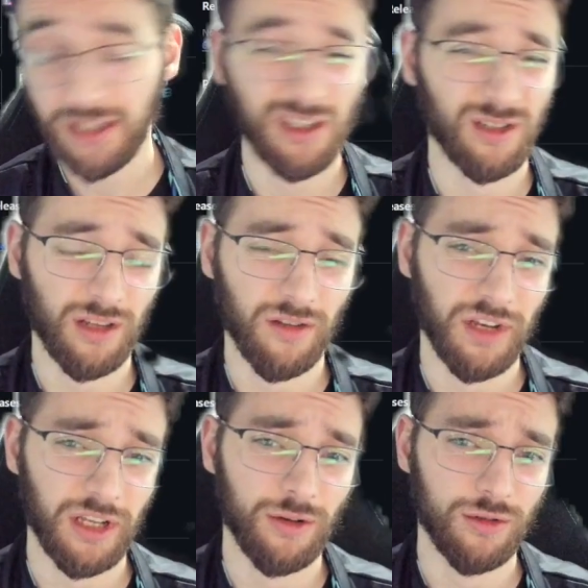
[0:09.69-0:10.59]
There's other
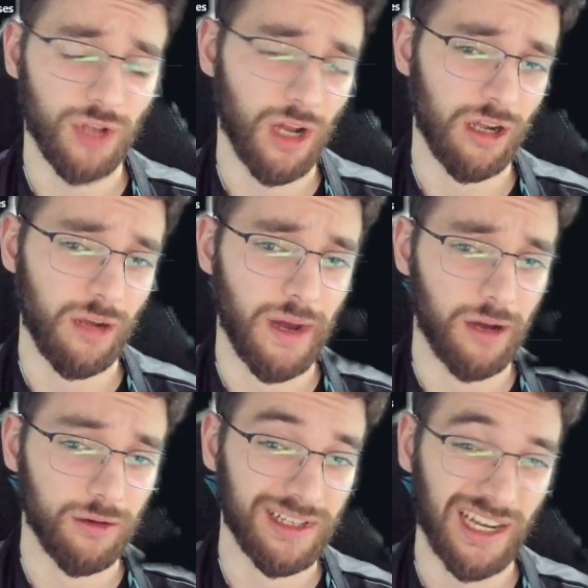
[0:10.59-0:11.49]
videos talking
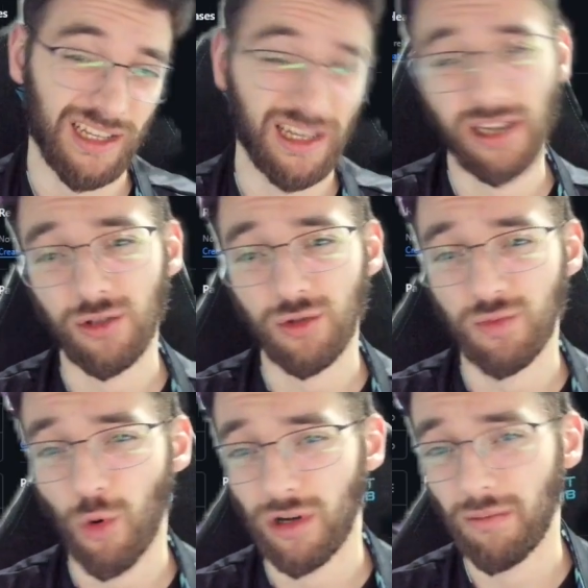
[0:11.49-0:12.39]
about exactly how to use
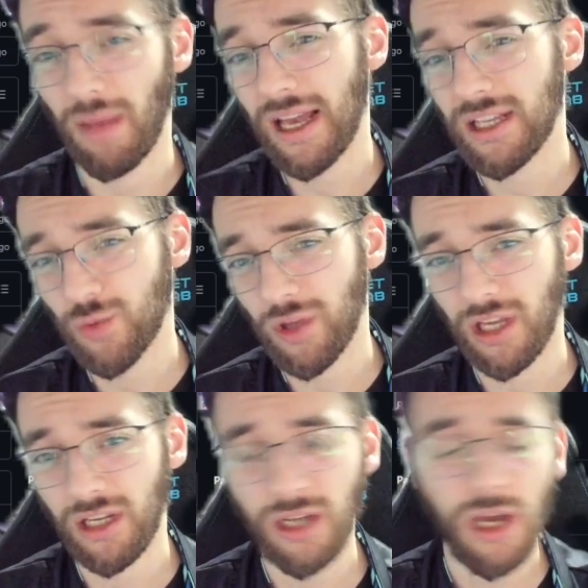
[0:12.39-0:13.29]
more commands with
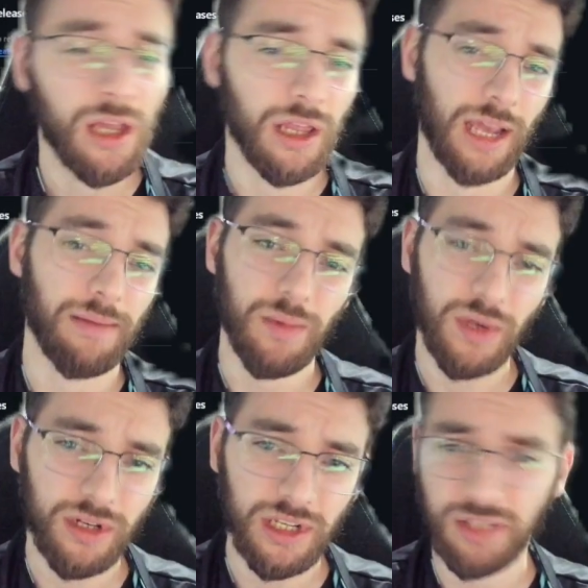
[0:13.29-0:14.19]
it, the
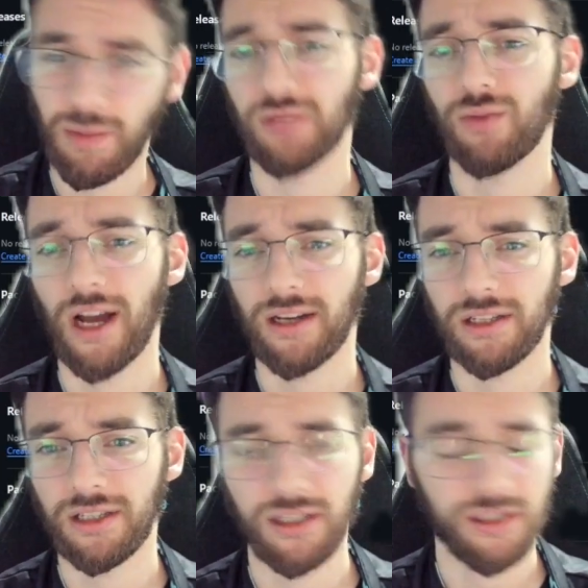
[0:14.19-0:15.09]
capabilities, best
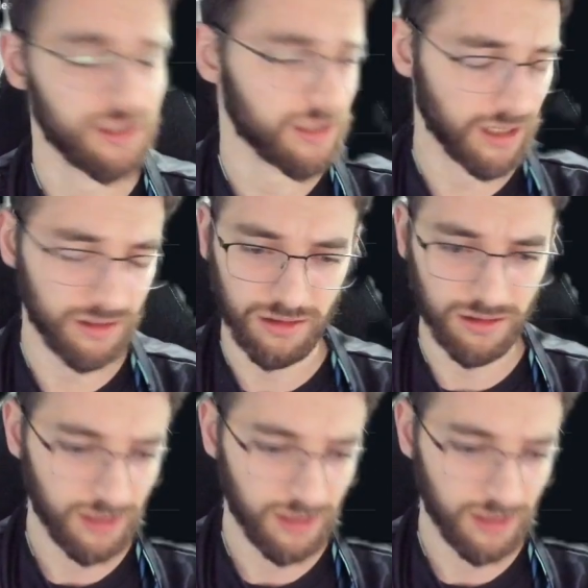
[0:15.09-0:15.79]
practices, and